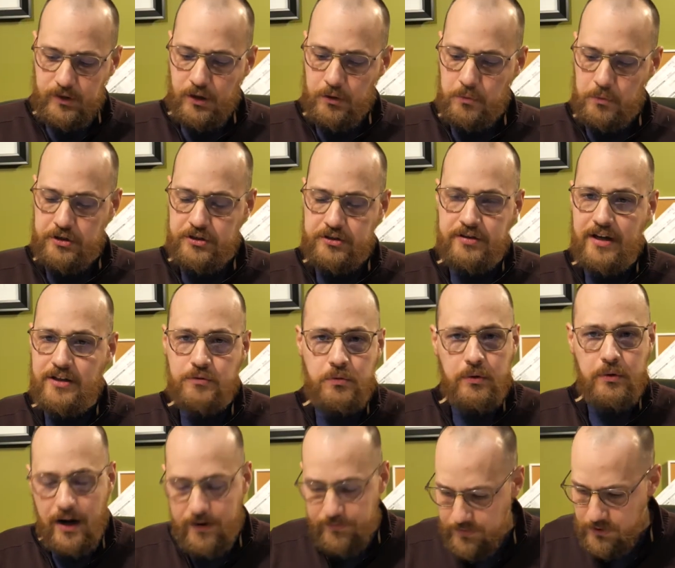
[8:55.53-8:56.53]
which says,
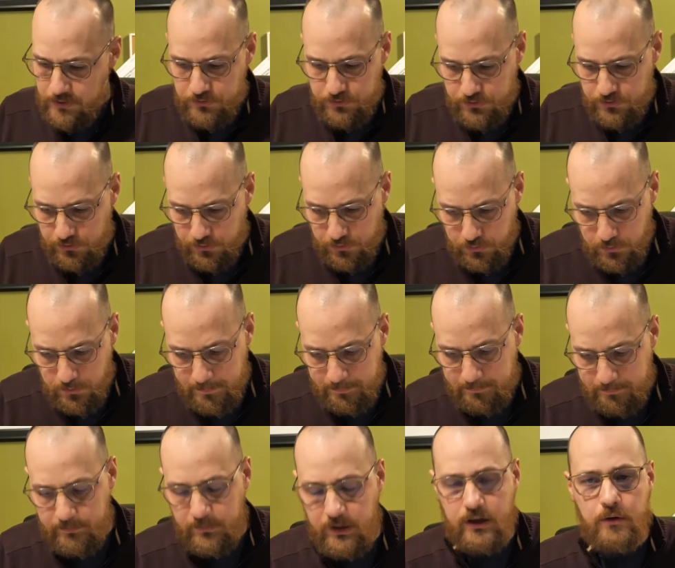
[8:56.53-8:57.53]
Whatever you do
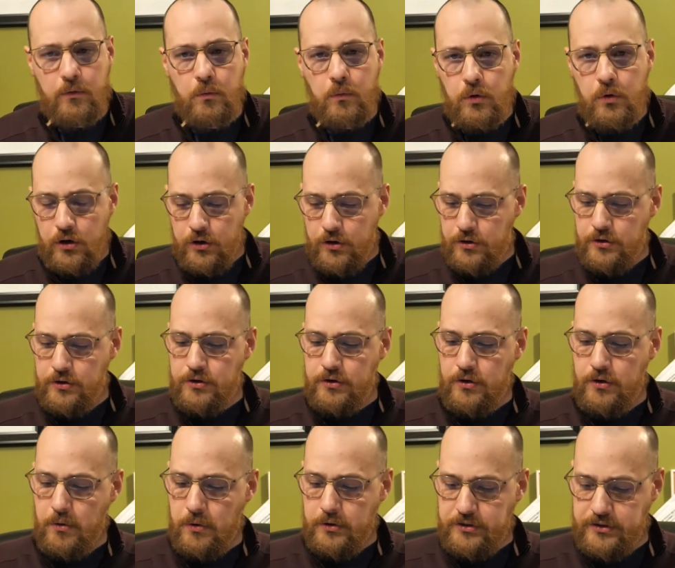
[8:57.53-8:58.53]
in
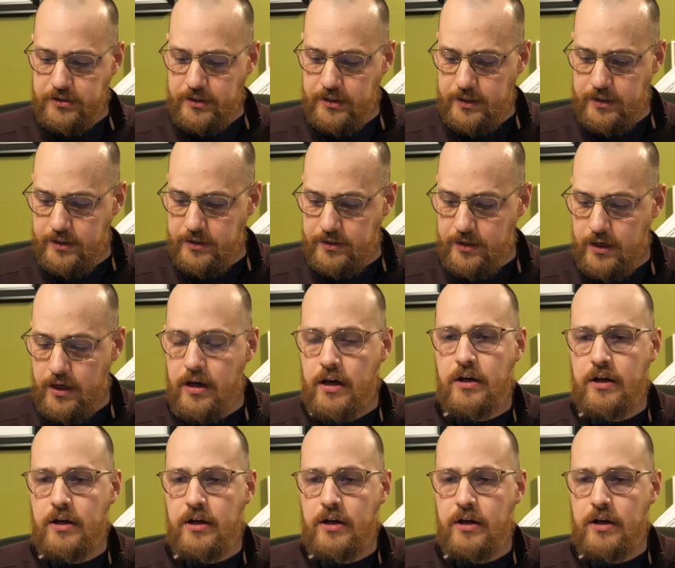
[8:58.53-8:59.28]
word or deed,